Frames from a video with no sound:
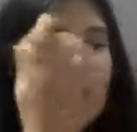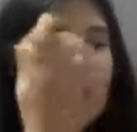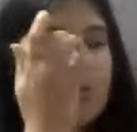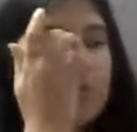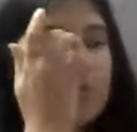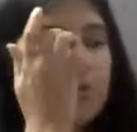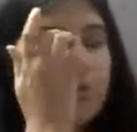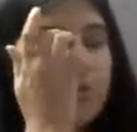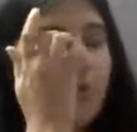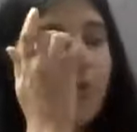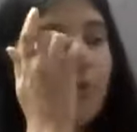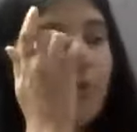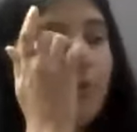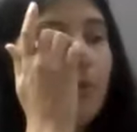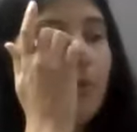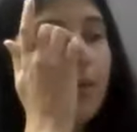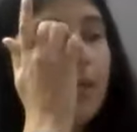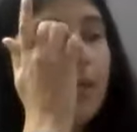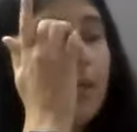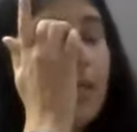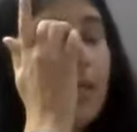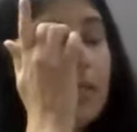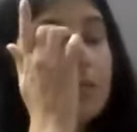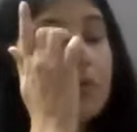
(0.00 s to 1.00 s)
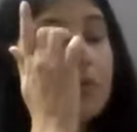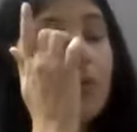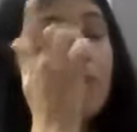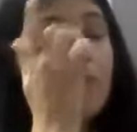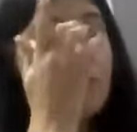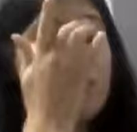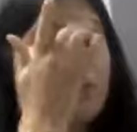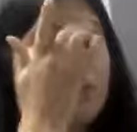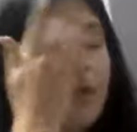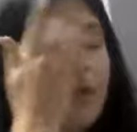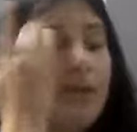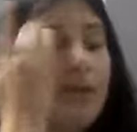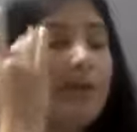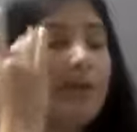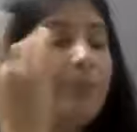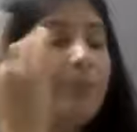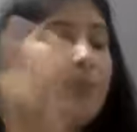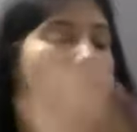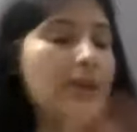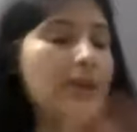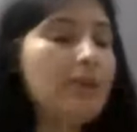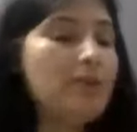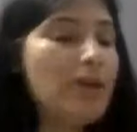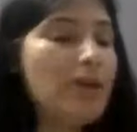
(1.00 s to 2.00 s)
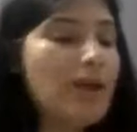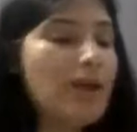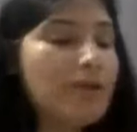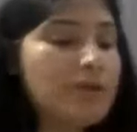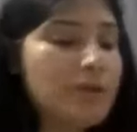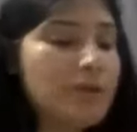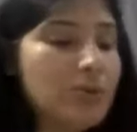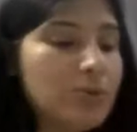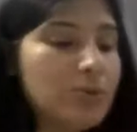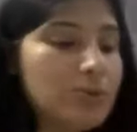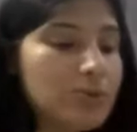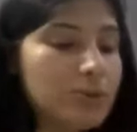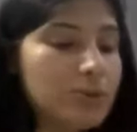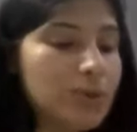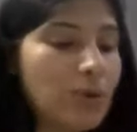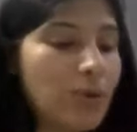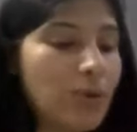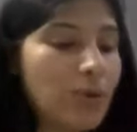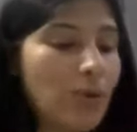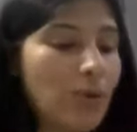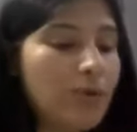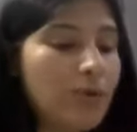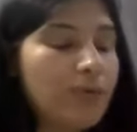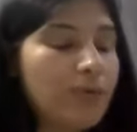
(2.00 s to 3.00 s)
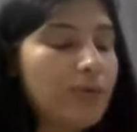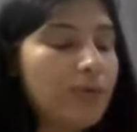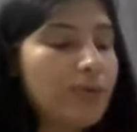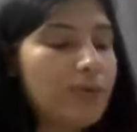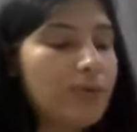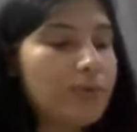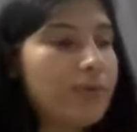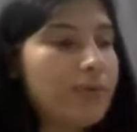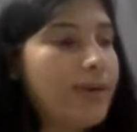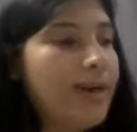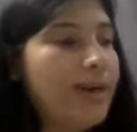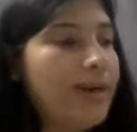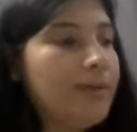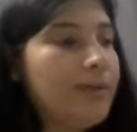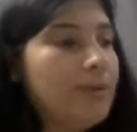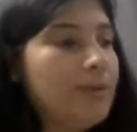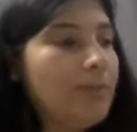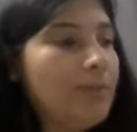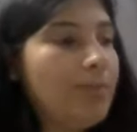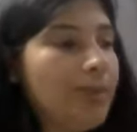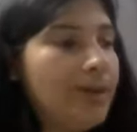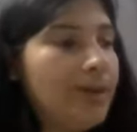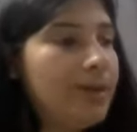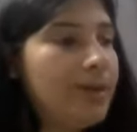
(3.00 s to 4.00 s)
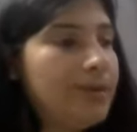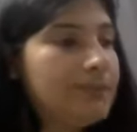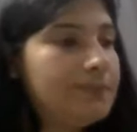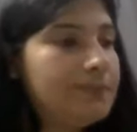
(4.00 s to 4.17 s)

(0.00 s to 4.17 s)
So in case you have to get a bail, you'll have to go to the court for getting the bail.